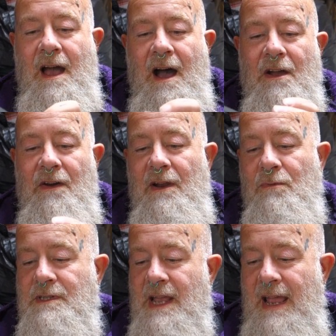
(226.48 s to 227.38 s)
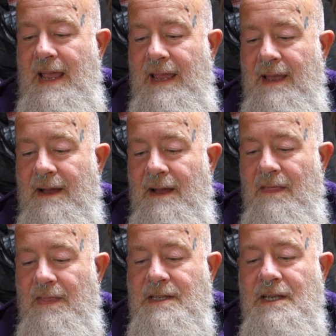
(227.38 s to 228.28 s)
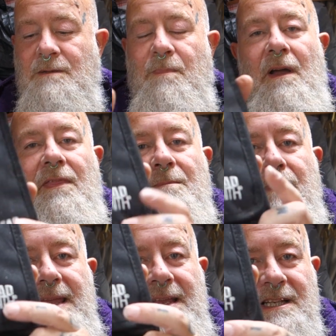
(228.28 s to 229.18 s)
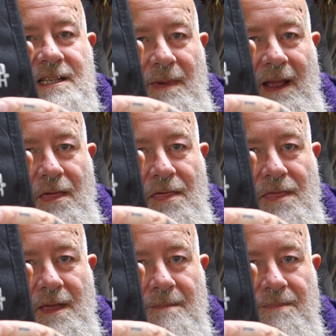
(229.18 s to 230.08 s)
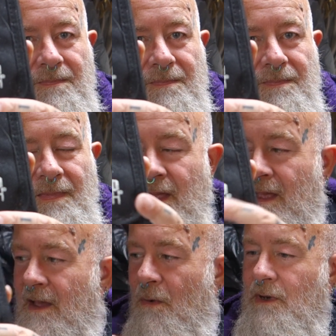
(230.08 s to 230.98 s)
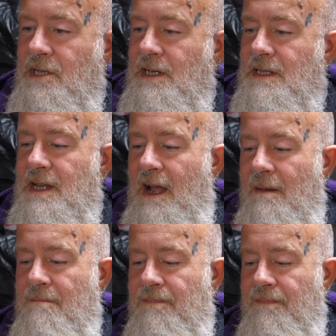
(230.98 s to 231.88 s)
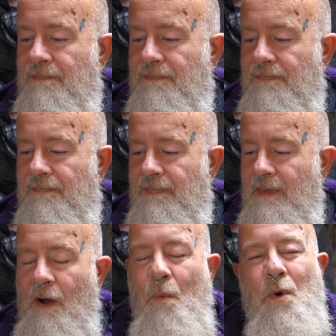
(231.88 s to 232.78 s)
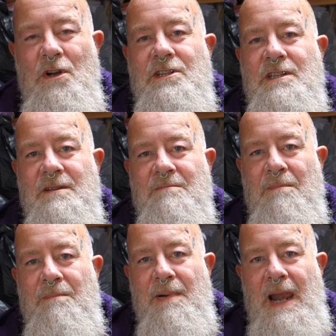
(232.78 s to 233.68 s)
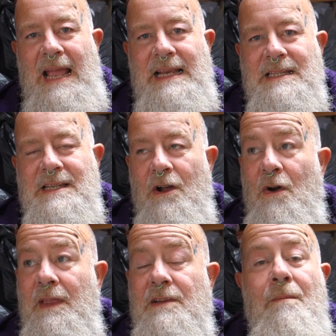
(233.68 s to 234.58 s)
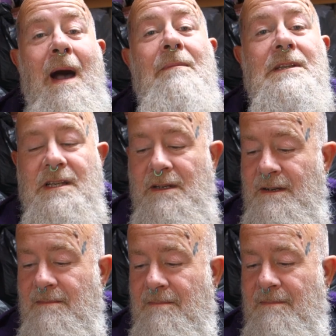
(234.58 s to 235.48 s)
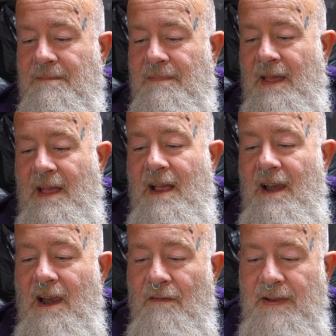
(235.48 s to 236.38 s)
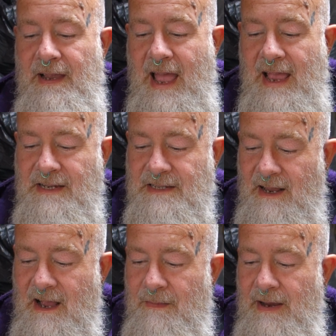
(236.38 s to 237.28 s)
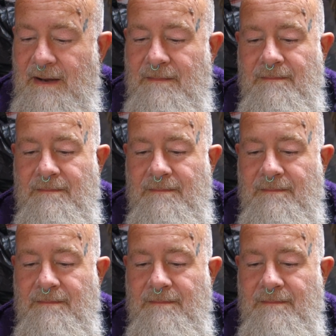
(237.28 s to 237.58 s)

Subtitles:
I got a little set here. This is by the Beadsmith, which is a woods place. I got these from Amazon. Lovely case they come in.